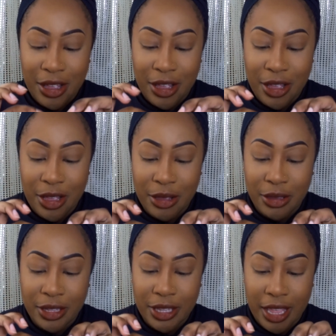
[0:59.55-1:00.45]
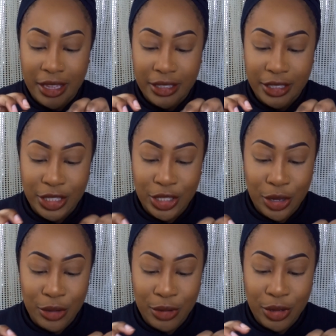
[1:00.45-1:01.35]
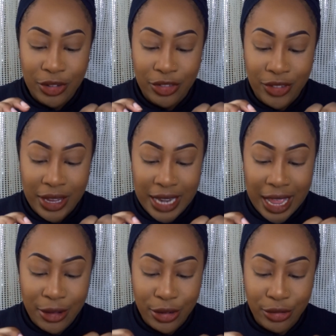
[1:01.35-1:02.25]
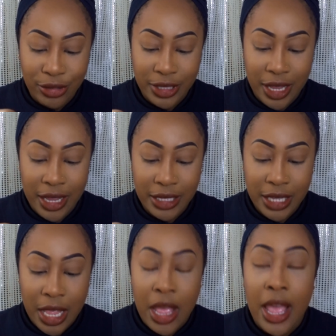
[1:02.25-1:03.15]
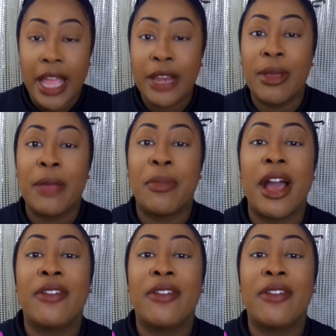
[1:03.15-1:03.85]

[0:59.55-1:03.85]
Yeah. So we're gonna fan that out across the eye. Anyway, but